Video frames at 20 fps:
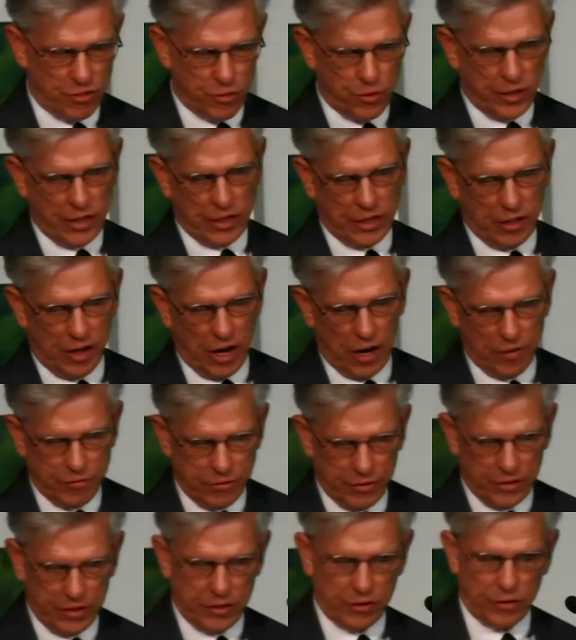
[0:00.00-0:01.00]
drink
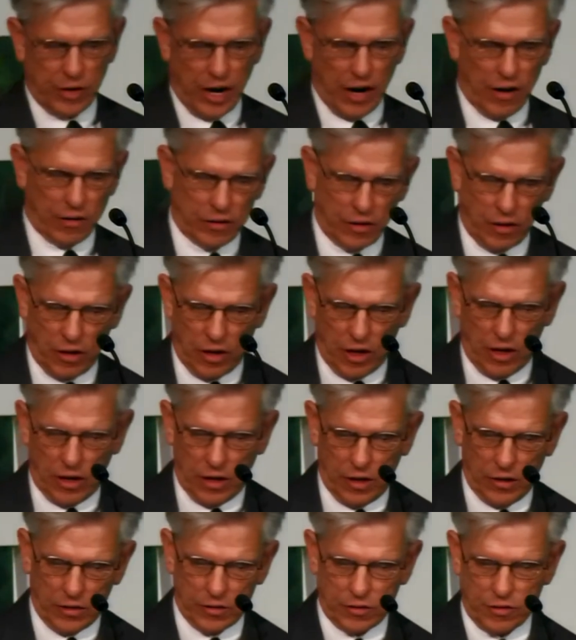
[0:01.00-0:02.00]
coffee or
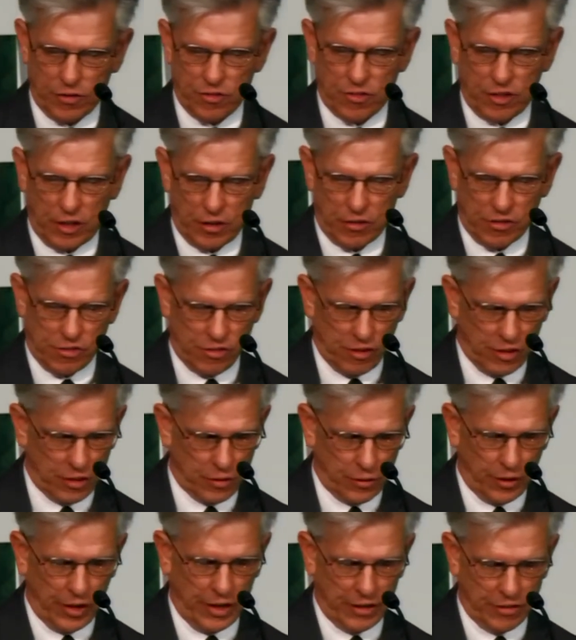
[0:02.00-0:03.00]
alcohol or suck
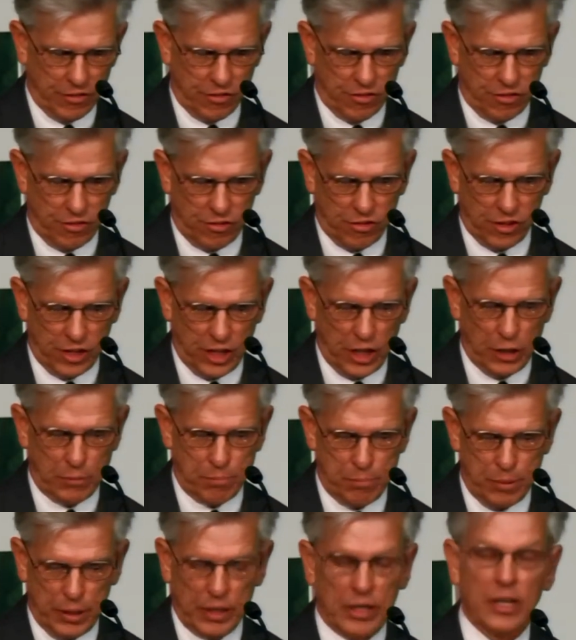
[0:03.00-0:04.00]
cigarettes and
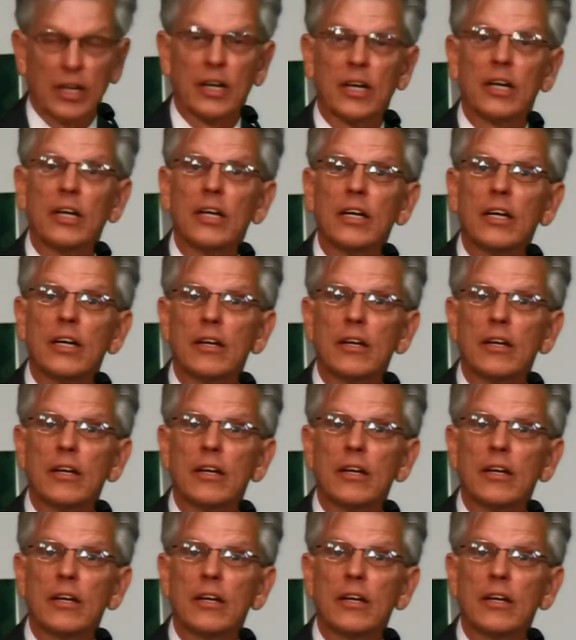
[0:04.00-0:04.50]
eat pig